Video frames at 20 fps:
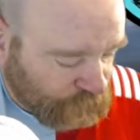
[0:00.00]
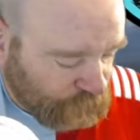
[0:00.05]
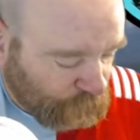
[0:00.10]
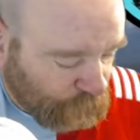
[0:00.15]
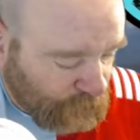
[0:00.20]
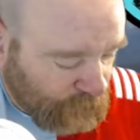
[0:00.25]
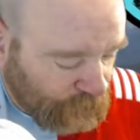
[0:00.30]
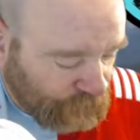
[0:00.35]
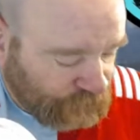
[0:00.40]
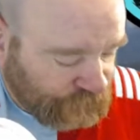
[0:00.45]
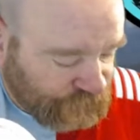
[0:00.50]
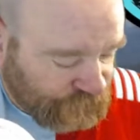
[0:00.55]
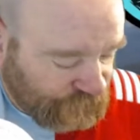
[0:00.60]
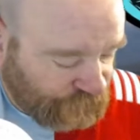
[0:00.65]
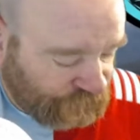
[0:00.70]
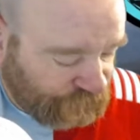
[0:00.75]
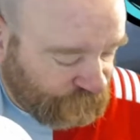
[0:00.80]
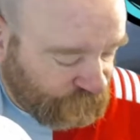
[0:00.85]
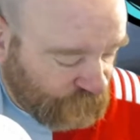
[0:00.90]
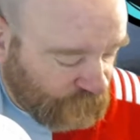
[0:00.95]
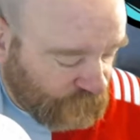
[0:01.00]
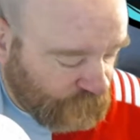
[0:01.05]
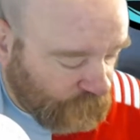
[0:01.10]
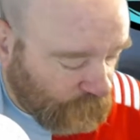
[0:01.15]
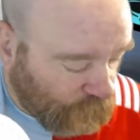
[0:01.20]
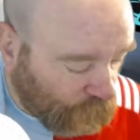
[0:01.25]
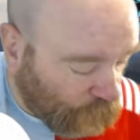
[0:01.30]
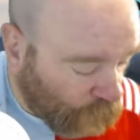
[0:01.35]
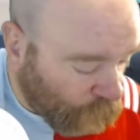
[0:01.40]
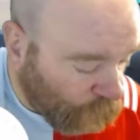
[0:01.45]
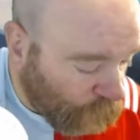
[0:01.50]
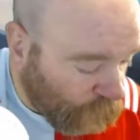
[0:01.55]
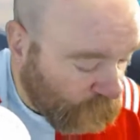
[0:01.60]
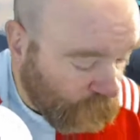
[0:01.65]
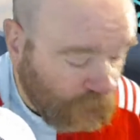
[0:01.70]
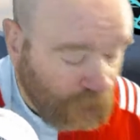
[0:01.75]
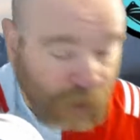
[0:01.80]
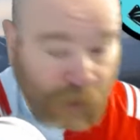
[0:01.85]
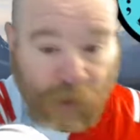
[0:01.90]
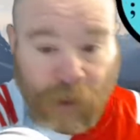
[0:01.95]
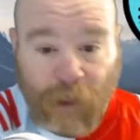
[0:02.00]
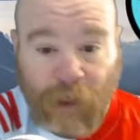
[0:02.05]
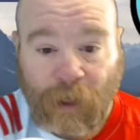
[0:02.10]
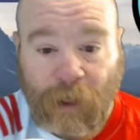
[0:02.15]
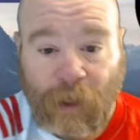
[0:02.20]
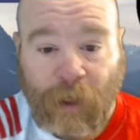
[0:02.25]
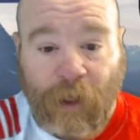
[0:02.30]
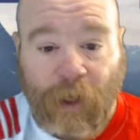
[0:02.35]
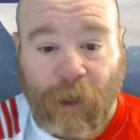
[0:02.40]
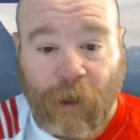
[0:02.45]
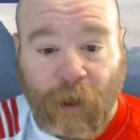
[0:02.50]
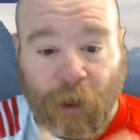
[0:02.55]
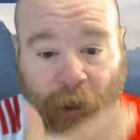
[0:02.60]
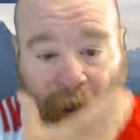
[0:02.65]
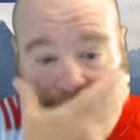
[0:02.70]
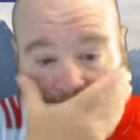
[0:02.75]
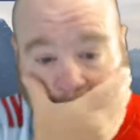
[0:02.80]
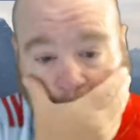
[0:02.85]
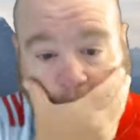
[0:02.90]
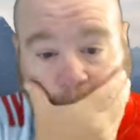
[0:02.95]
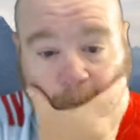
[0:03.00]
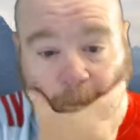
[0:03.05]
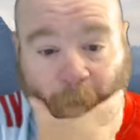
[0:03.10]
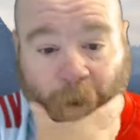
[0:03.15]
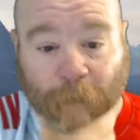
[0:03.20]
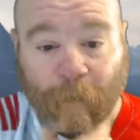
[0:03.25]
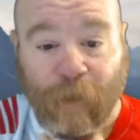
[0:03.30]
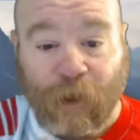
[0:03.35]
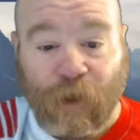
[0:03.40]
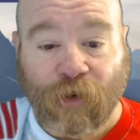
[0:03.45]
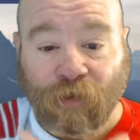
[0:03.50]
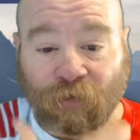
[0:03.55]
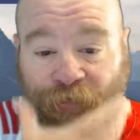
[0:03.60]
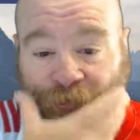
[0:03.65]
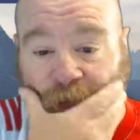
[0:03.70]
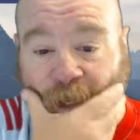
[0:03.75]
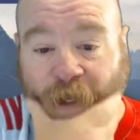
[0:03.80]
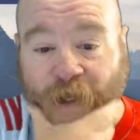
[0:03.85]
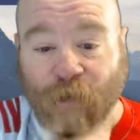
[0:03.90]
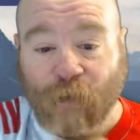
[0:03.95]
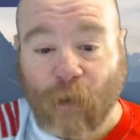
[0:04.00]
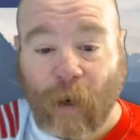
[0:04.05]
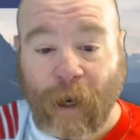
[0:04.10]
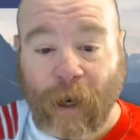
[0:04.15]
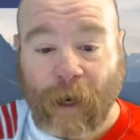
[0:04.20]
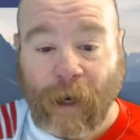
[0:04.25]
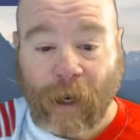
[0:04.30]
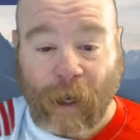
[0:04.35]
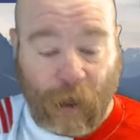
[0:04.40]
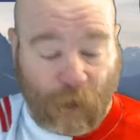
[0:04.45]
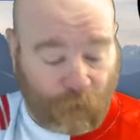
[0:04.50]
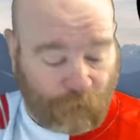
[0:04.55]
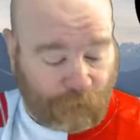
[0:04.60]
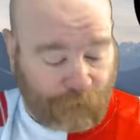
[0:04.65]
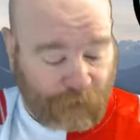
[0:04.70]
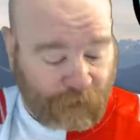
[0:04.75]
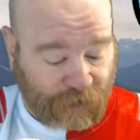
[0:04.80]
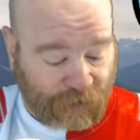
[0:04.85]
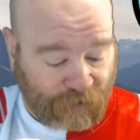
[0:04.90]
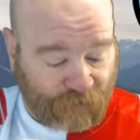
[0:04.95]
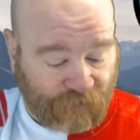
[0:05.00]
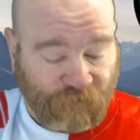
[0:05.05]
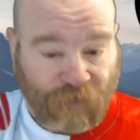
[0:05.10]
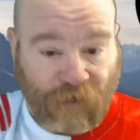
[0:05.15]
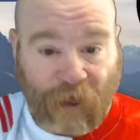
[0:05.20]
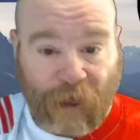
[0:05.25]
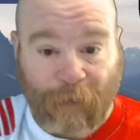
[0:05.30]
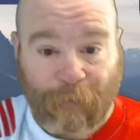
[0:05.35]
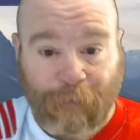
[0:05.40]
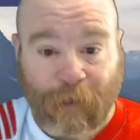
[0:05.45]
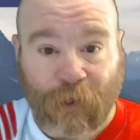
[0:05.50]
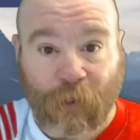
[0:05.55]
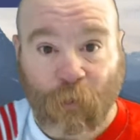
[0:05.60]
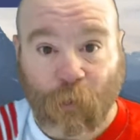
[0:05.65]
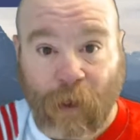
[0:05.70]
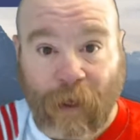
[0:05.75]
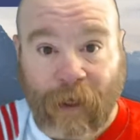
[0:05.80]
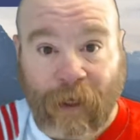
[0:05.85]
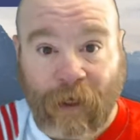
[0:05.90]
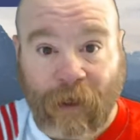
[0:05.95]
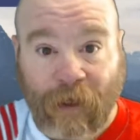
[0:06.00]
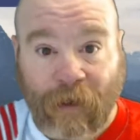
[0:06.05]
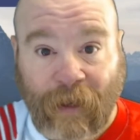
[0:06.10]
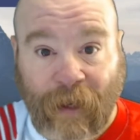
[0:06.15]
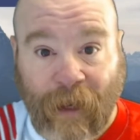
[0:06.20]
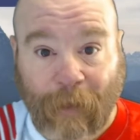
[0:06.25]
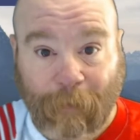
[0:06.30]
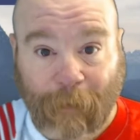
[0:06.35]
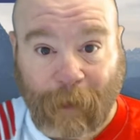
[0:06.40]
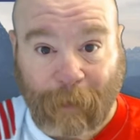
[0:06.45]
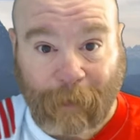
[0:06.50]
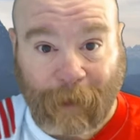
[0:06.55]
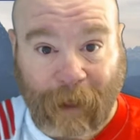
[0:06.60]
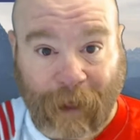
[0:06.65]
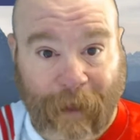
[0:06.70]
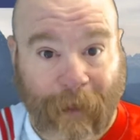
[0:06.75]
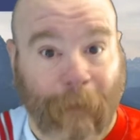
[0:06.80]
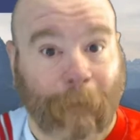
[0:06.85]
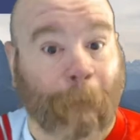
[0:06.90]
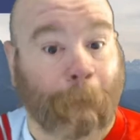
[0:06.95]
Well, just so you know, my beard is naked right now because I've been waiting on that mimic.